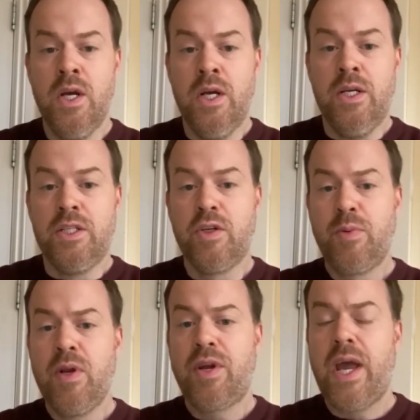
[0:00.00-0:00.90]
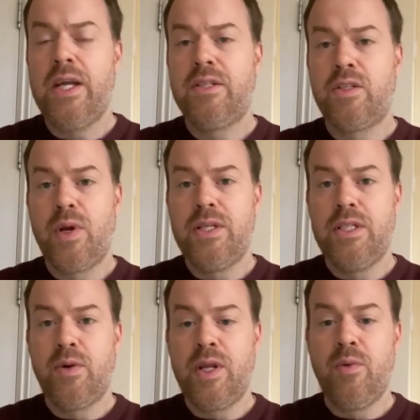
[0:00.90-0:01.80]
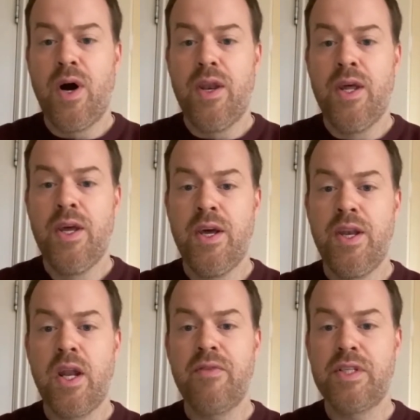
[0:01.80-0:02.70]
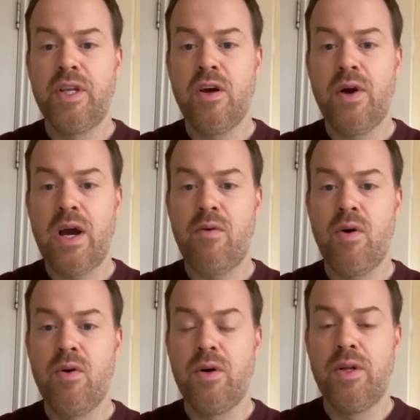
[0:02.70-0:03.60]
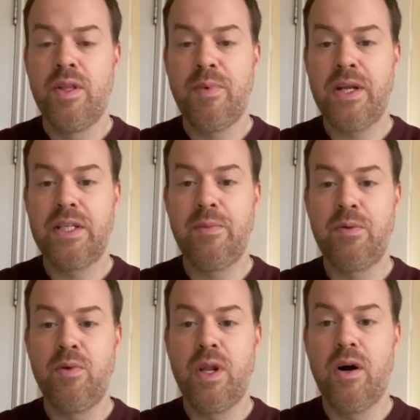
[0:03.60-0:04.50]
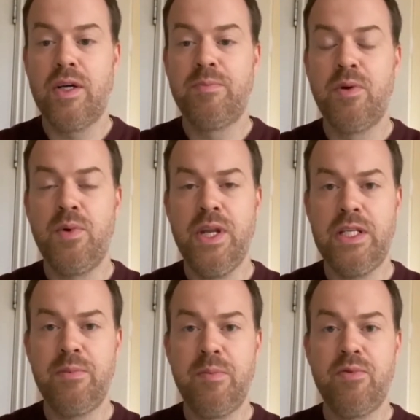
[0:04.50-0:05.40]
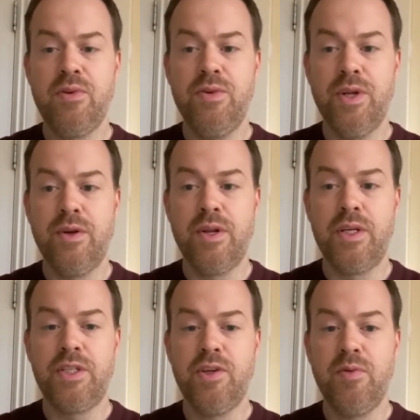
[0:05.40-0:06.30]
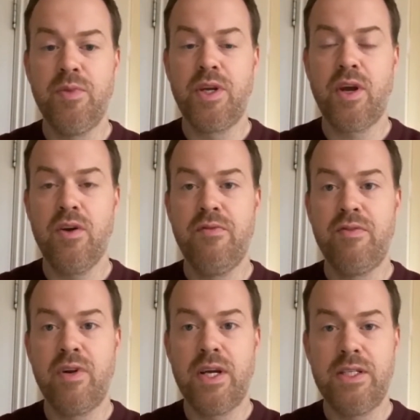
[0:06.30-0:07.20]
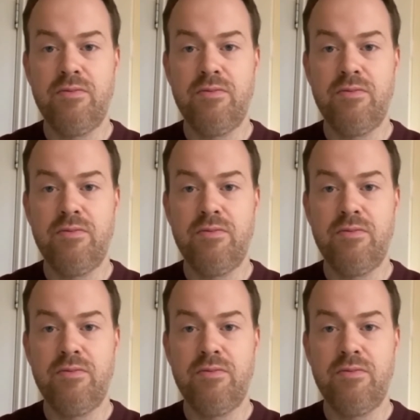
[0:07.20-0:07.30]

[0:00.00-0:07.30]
So as we look ahead to 2021, none of us know how long the pandemic will last, but we need to be prudent and assume that COVID-related